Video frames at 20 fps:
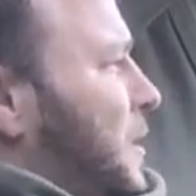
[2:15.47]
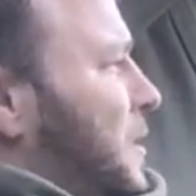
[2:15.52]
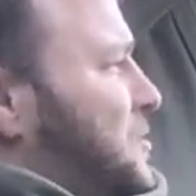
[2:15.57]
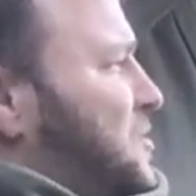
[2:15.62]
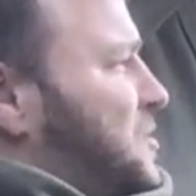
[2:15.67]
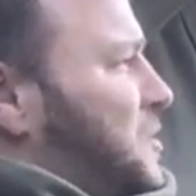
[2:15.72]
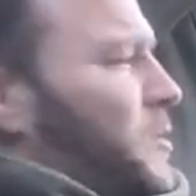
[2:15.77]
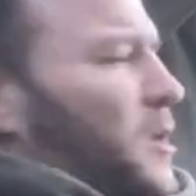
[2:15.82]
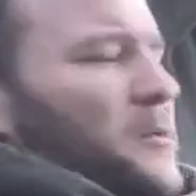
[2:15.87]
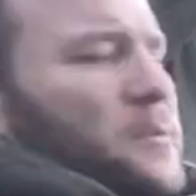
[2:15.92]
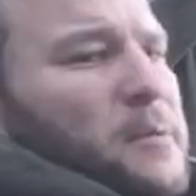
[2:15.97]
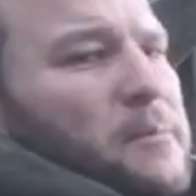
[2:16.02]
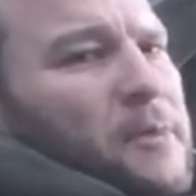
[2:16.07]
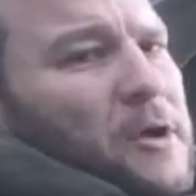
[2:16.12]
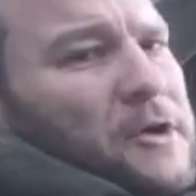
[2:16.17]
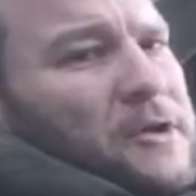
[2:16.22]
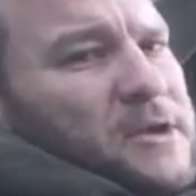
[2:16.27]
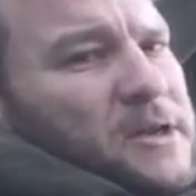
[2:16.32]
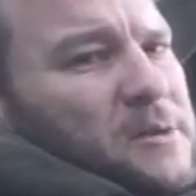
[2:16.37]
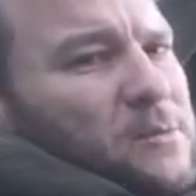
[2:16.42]
Still
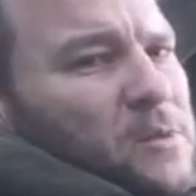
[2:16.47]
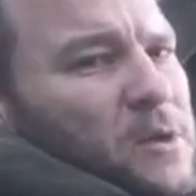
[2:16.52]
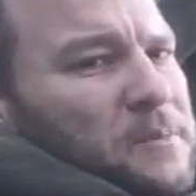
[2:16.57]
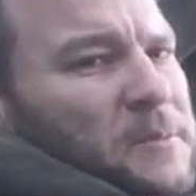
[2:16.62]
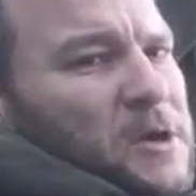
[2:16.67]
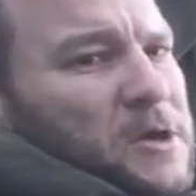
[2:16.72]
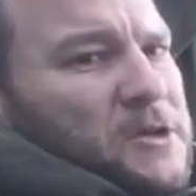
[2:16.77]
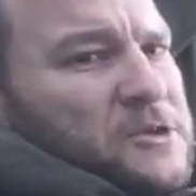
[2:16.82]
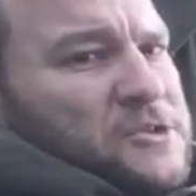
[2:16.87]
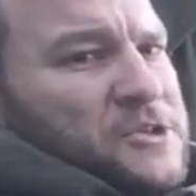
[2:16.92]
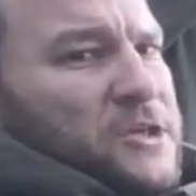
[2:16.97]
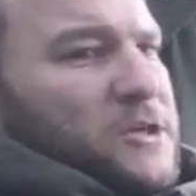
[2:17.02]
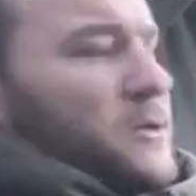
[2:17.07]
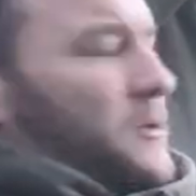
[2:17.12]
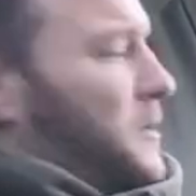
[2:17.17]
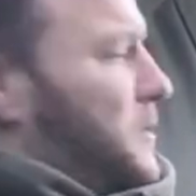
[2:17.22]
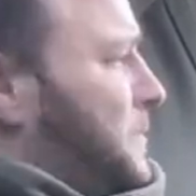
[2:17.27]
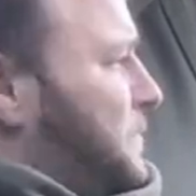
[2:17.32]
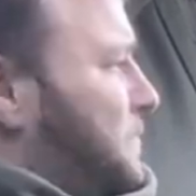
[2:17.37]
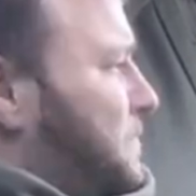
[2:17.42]
open-minded on what I'm going to do.
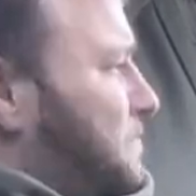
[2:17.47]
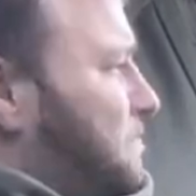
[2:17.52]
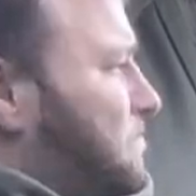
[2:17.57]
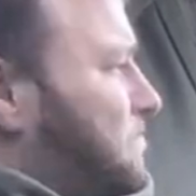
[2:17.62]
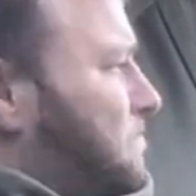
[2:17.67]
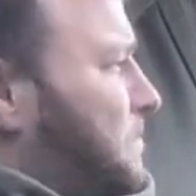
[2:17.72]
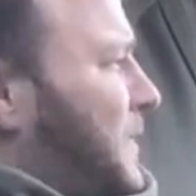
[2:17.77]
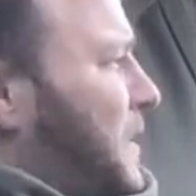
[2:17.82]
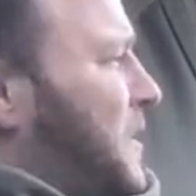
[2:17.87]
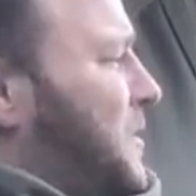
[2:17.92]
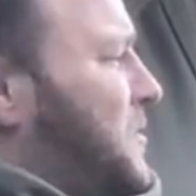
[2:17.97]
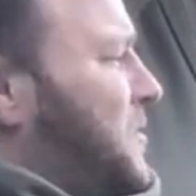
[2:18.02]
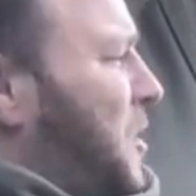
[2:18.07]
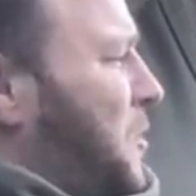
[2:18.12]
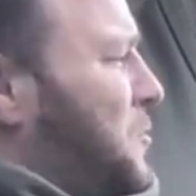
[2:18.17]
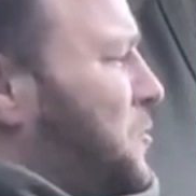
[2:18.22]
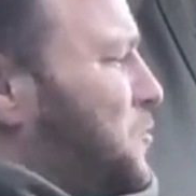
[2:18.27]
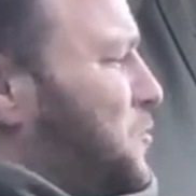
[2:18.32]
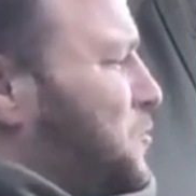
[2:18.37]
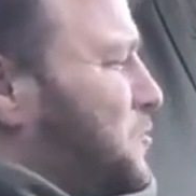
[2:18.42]
I
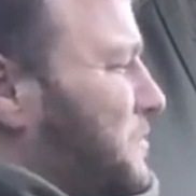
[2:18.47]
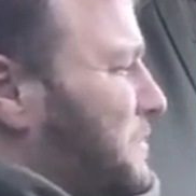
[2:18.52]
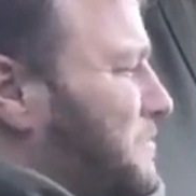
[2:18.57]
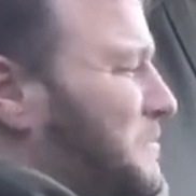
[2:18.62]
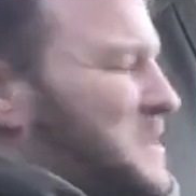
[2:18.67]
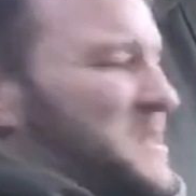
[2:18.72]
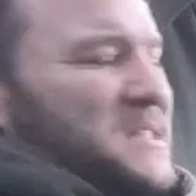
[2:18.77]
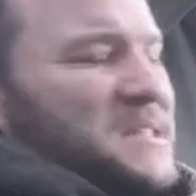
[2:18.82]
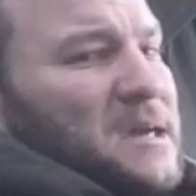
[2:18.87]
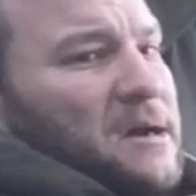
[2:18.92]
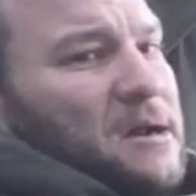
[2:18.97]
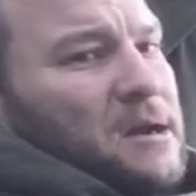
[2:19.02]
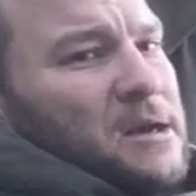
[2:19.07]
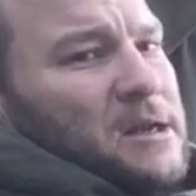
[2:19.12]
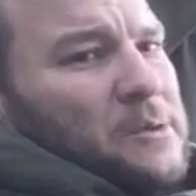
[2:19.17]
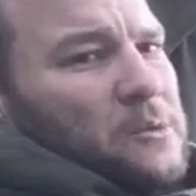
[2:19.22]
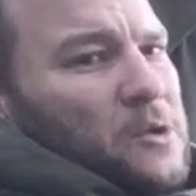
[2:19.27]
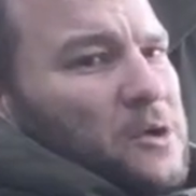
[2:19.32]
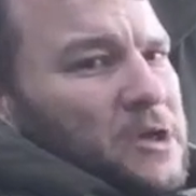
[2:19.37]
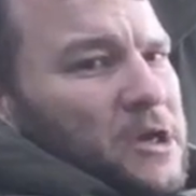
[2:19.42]
don't
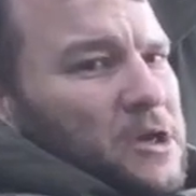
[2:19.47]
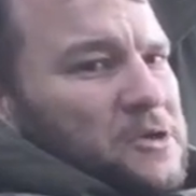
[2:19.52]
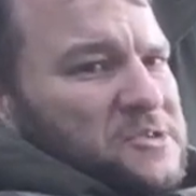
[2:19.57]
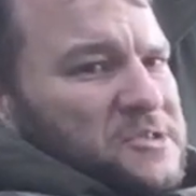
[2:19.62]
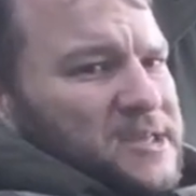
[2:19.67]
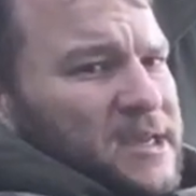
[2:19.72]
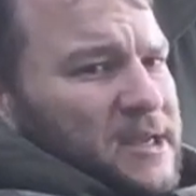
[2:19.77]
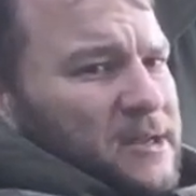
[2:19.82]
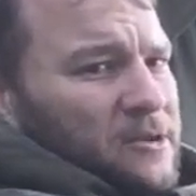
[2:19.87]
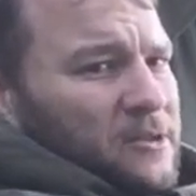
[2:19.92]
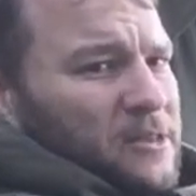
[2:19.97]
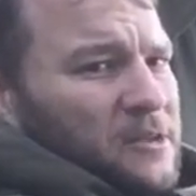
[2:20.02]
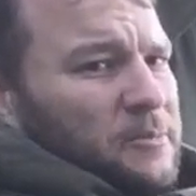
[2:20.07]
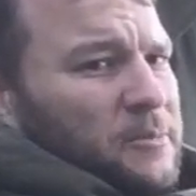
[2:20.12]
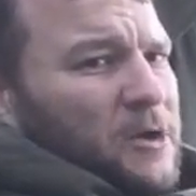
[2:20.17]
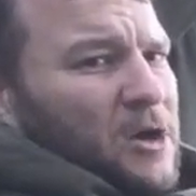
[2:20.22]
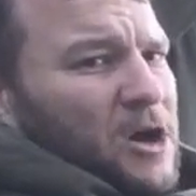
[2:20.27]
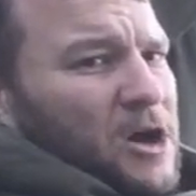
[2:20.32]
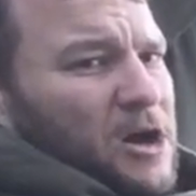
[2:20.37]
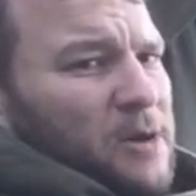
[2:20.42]
particularly want to go sitting on the
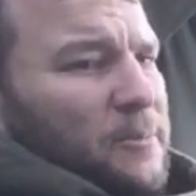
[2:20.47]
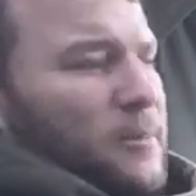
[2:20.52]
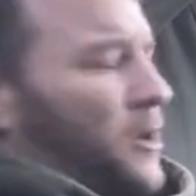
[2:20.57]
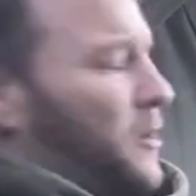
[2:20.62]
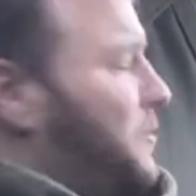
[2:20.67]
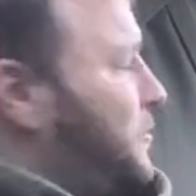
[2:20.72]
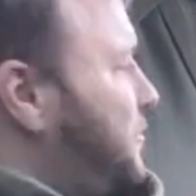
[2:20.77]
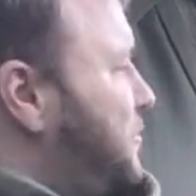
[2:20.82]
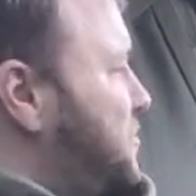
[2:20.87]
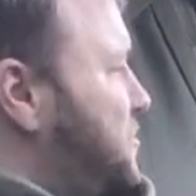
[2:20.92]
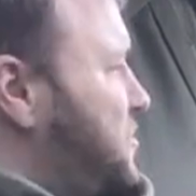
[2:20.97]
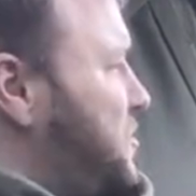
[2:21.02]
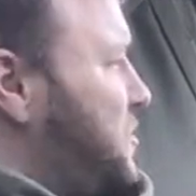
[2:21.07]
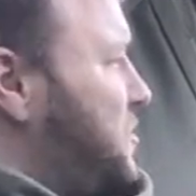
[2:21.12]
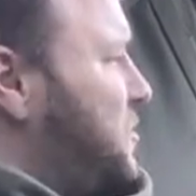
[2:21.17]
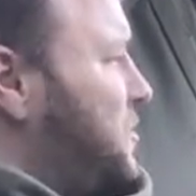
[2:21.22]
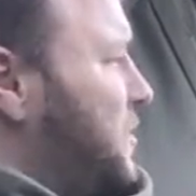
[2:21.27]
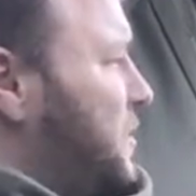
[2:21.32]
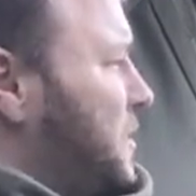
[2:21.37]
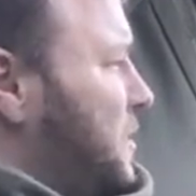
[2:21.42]
carp pond
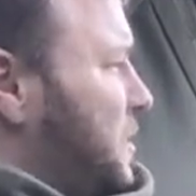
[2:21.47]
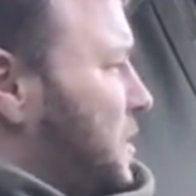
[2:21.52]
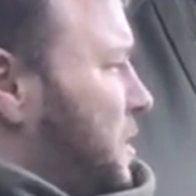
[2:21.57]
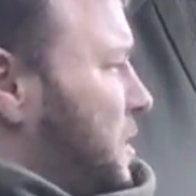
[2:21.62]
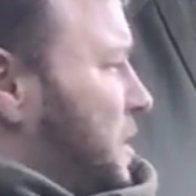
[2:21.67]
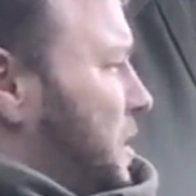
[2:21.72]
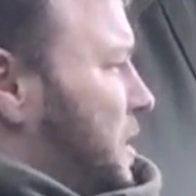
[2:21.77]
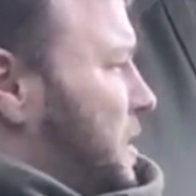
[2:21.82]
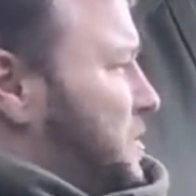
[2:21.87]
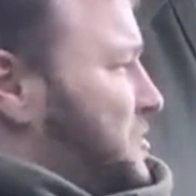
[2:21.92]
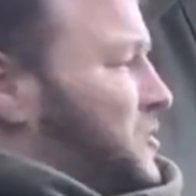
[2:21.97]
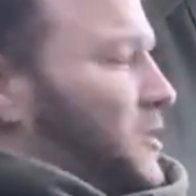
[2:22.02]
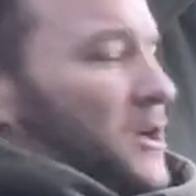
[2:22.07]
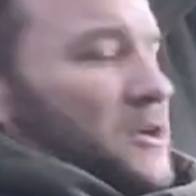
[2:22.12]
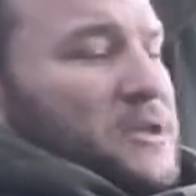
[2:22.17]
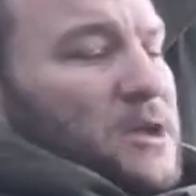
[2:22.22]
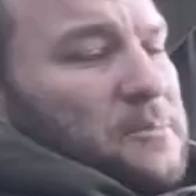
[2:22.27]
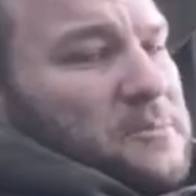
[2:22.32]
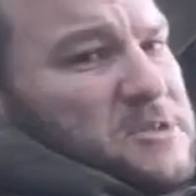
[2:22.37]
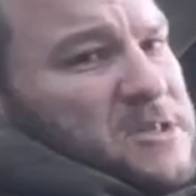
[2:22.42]

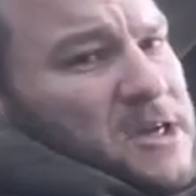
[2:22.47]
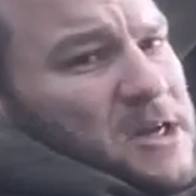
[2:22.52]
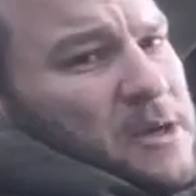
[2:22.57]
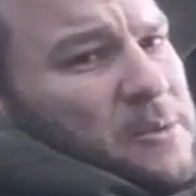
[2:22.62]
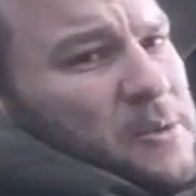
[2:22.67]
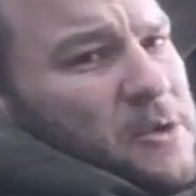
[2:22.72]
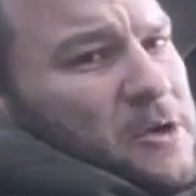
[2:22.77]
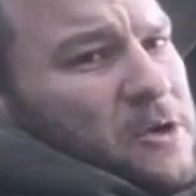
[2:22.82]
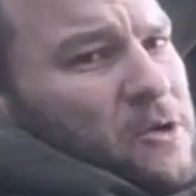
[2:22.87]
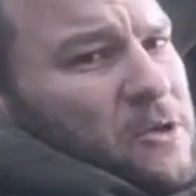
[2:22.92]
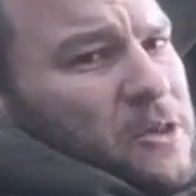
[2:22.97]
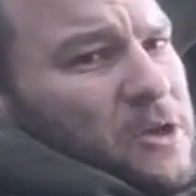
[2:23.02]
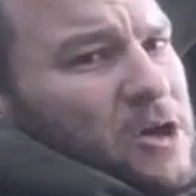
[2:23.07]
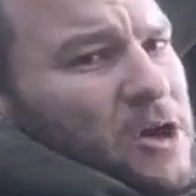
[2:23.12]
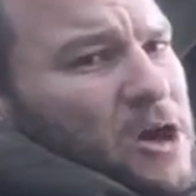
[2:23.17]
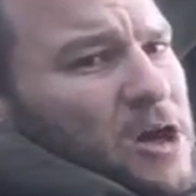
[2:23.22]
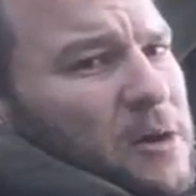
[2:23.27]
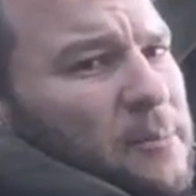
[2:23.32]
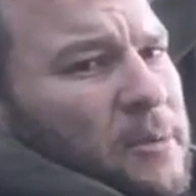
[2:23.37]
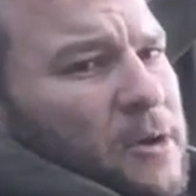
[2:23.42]
I don't particularly want to go on the
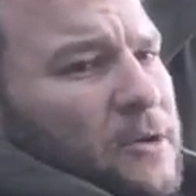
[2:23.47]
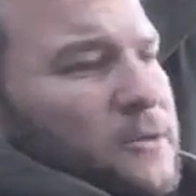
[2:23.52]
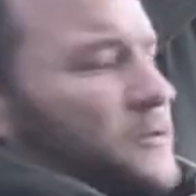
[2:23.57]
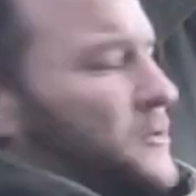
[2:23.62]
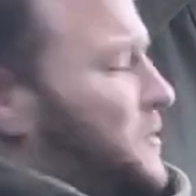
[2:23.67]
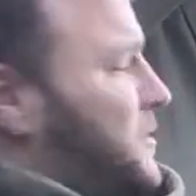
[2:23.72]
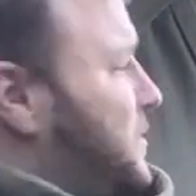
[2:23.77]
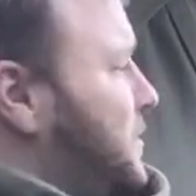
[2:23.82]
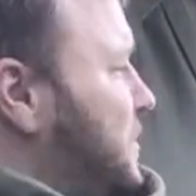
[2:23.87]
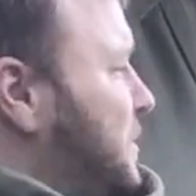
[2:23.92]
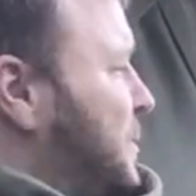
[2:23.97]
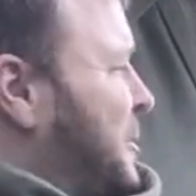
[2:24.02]
carp pond